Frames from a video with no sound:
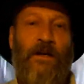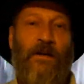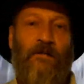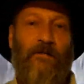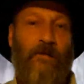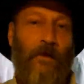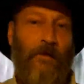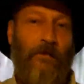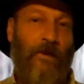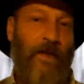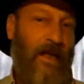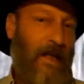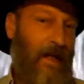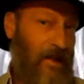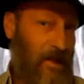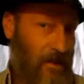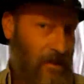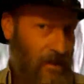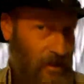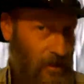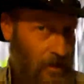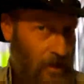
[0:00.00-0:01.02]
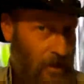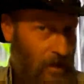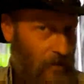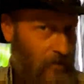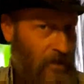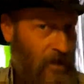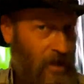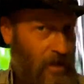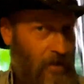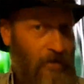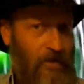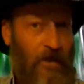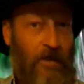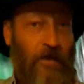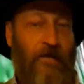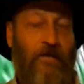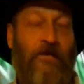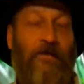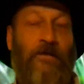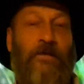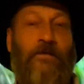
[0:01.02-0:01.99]
of where we catch an anomaly coming
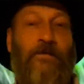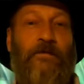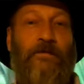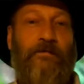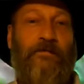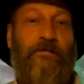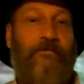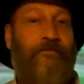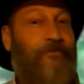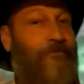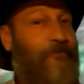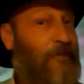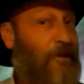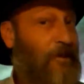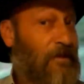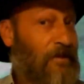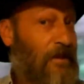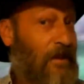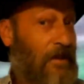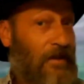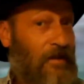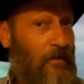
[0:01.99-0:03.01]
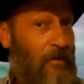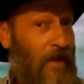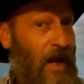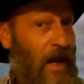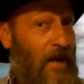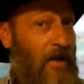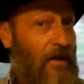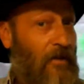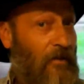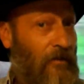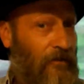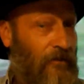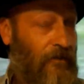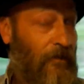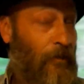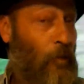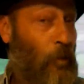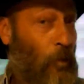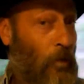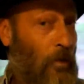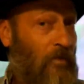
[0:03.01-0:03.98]
out of, looks like the back
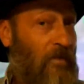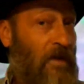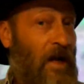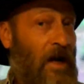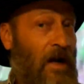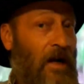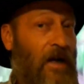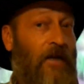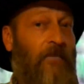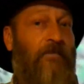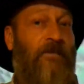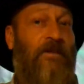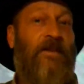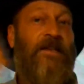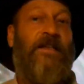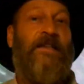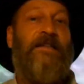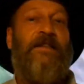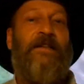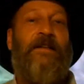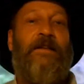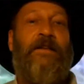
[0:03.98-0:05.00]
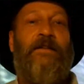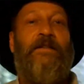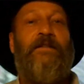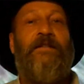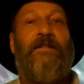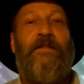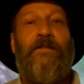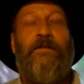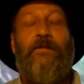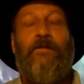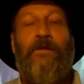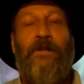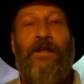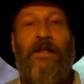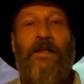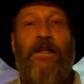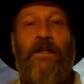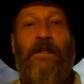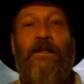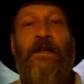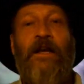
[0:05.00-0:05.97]
of or behind Monkey's head. So
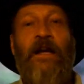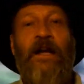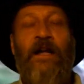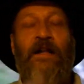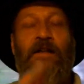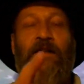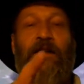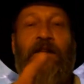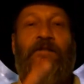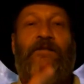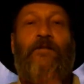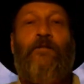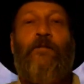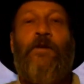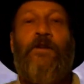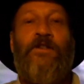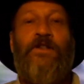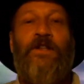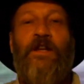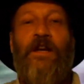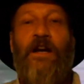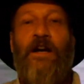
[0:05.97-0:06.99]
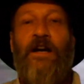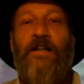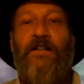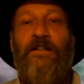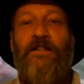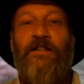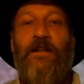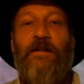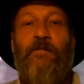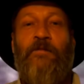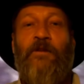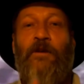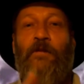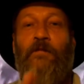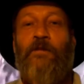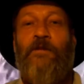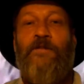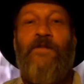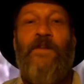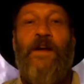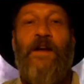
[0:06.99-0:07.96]
again, thanks for watching, guys. Shea
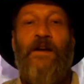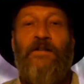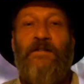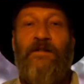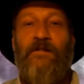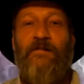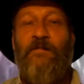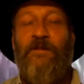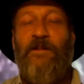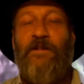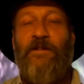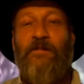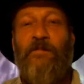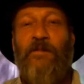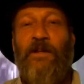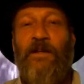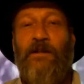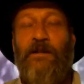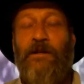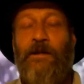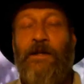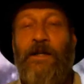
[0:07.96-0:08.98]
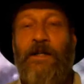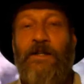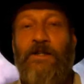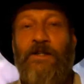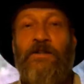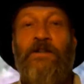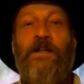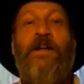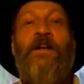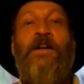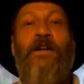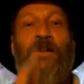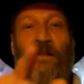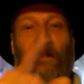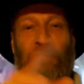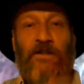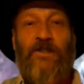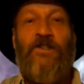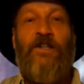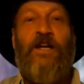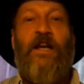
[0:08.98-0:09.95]
Bear one thousand, the myth, the man, the legend.
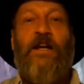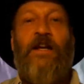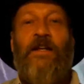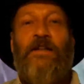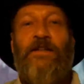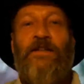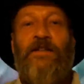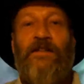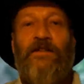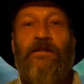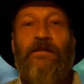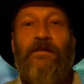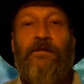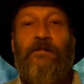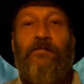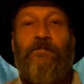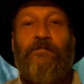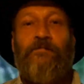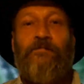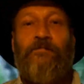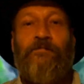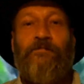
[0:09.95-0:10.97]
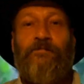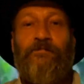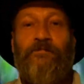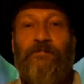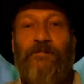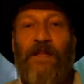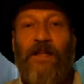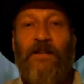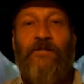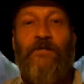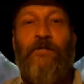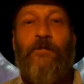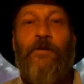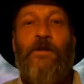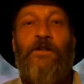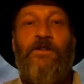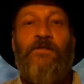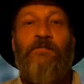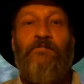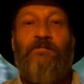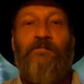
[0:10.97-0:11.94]
Chat at you soon. Thanks for
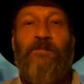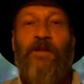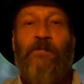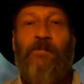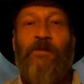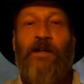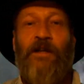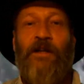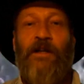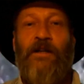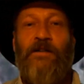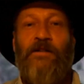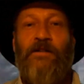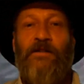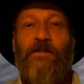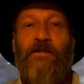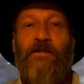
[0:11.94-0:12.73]
watching. Bye-bye, guys.